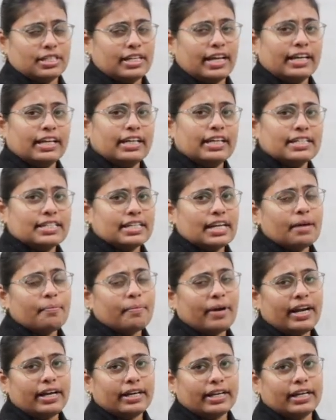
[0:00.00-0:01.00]
Like it is in a
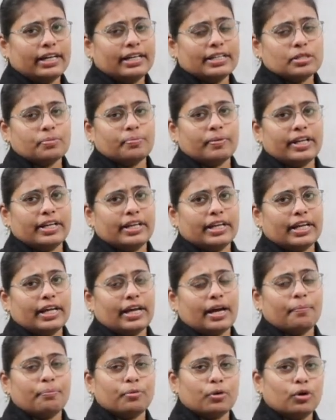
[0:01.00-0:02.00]

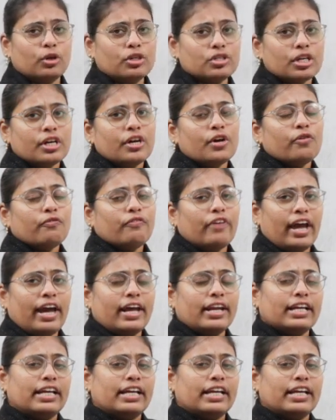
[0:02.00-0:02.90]
multidisciplinary approach where